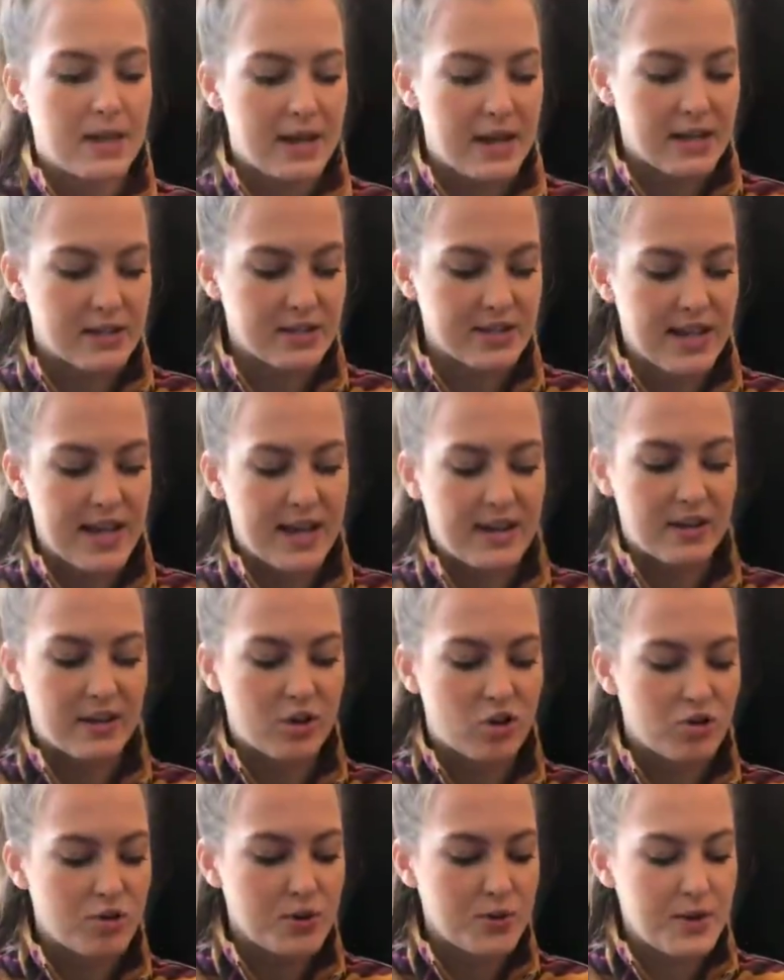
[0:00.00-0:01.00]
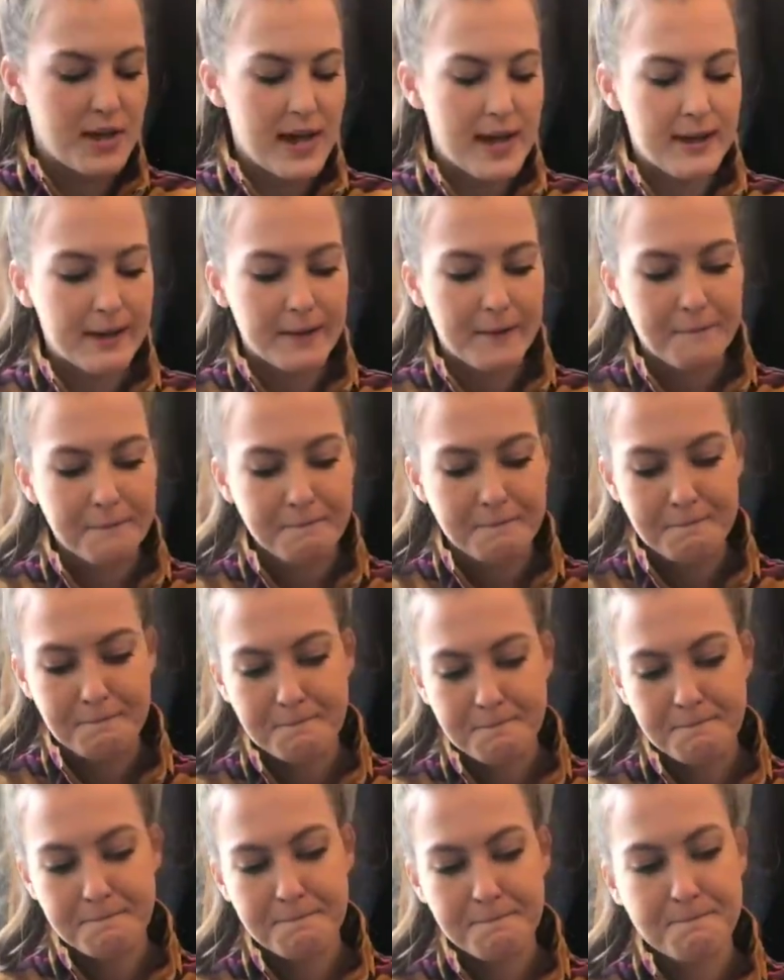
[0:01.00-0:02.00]
It has again a crew neck.
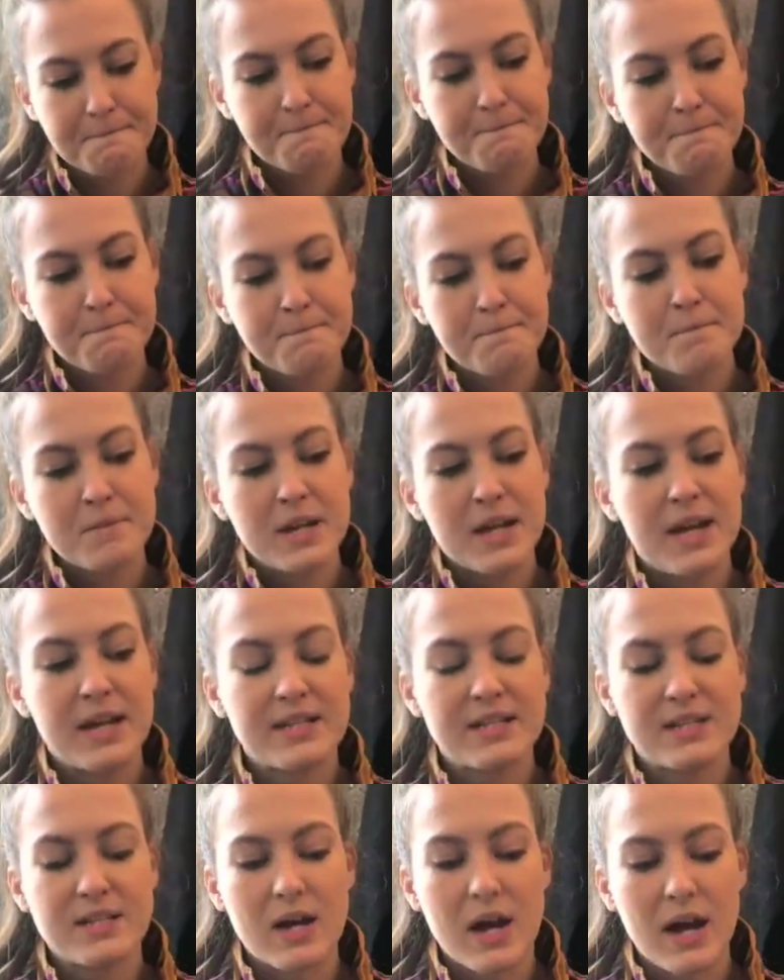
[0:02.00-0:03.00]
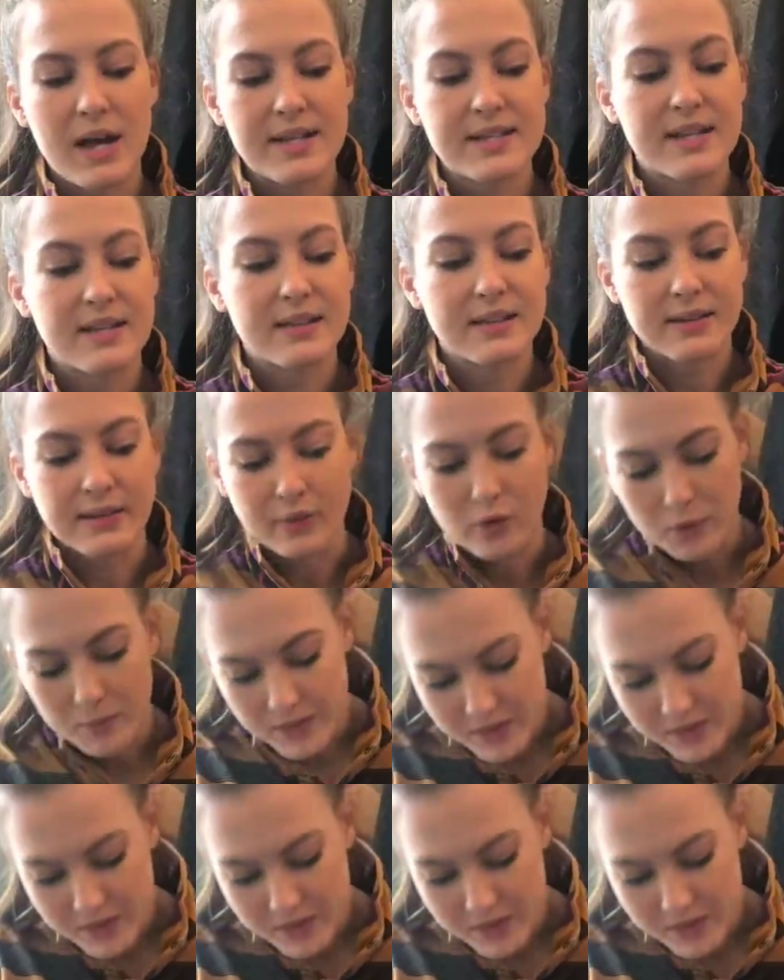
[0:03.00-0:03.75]
It's not, it's a little